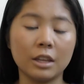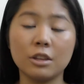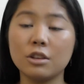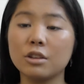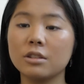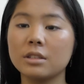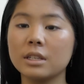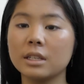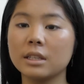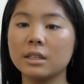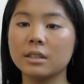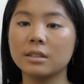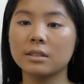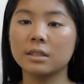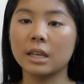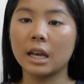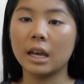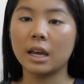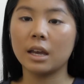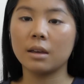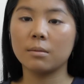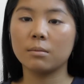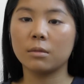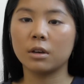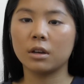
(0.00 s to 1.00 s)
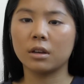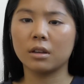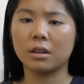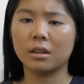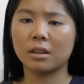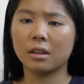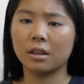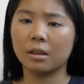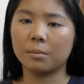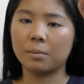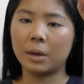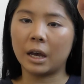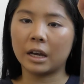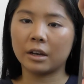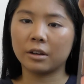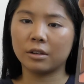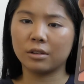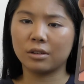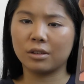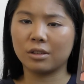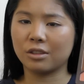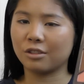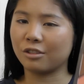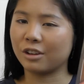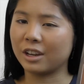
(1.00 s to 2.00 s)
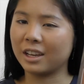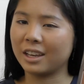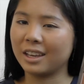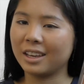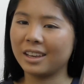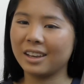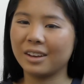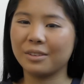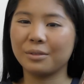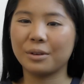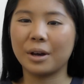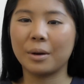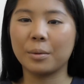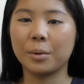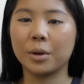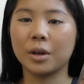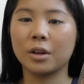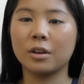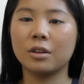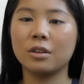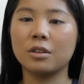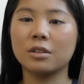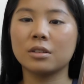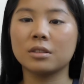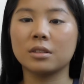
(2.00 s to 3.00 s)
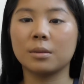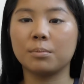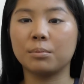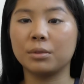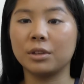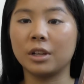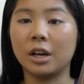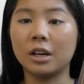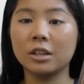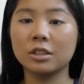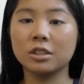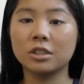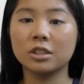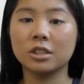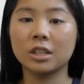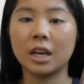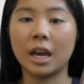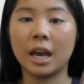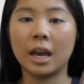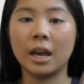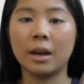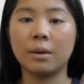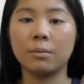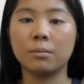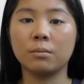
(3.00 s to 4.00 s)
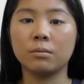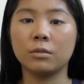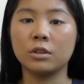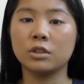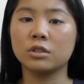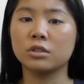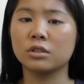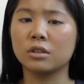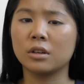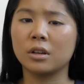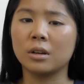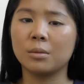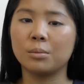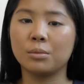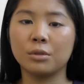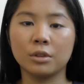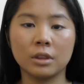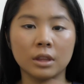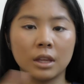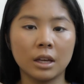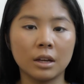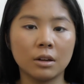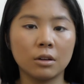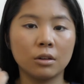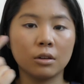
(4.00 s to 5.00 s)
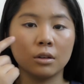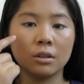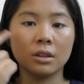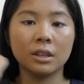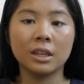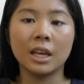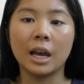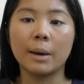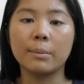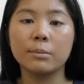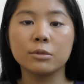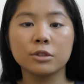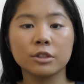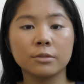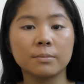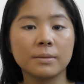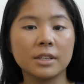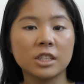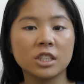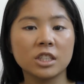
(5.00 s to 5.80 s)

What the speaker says: using the same pack of 3, we're going to use the blush and we're just going to put that on the apples of my